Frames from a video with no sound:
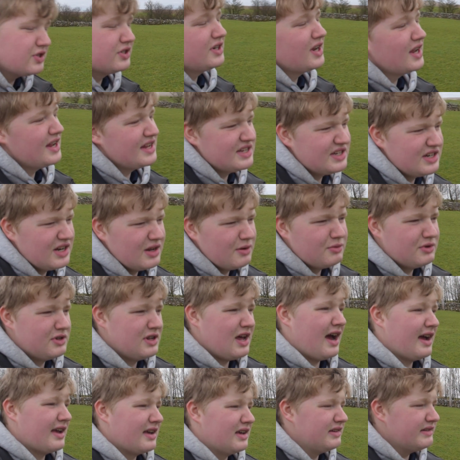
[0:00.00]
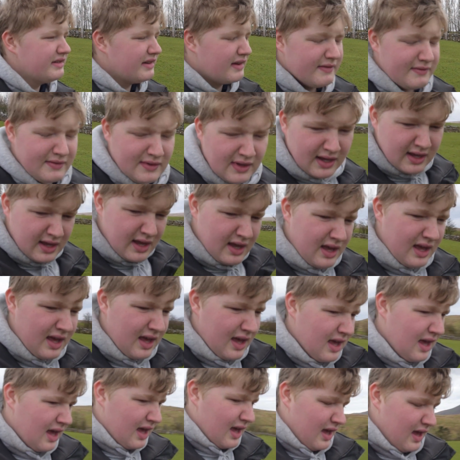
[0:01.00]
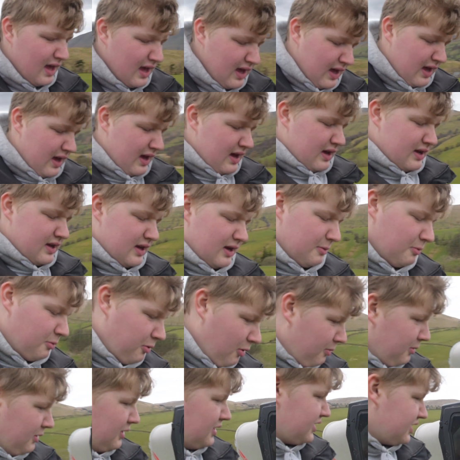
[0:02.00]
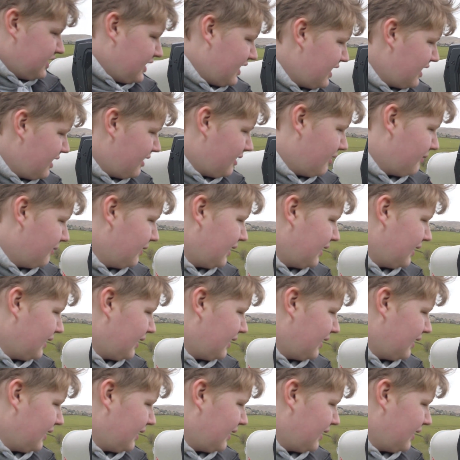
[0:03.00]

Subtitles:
Needs new tyres. You can probably see